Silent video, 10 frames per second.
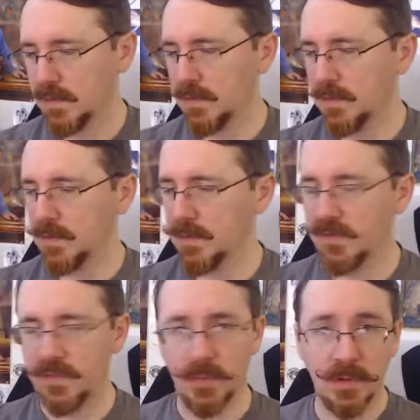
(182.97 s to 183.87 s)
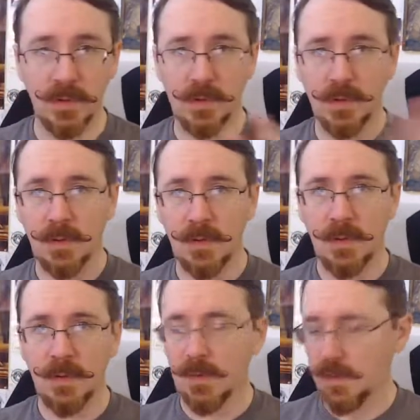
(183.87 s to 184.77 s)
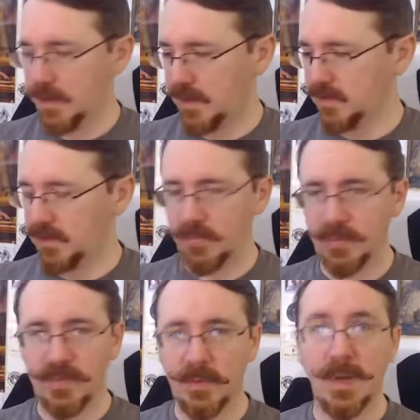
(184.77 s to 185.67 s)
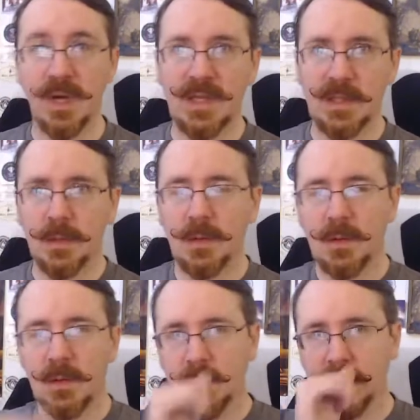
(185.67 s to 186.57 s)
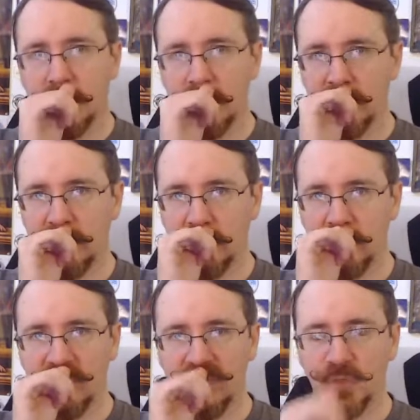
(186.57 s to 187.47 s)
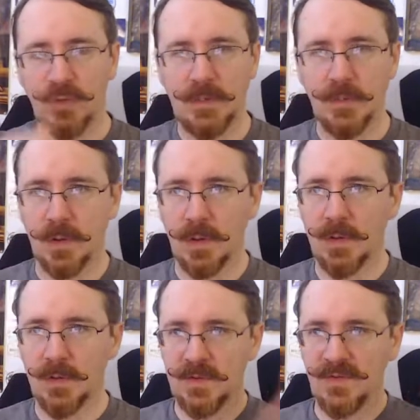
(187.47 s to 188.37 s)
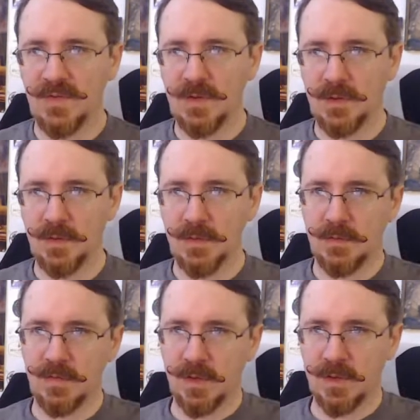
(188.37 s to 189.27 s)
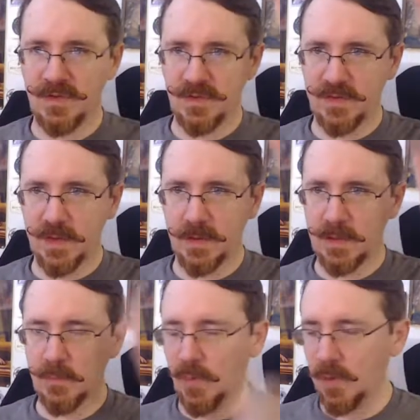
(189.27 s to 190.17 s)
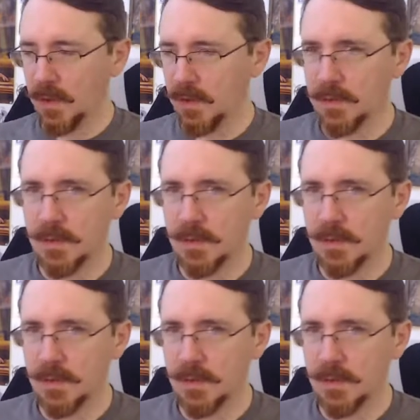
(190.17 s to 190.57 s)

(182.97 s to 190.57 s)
A little spoiler. I actually put the money into the stream yard. You can see the duck isn't there anymore.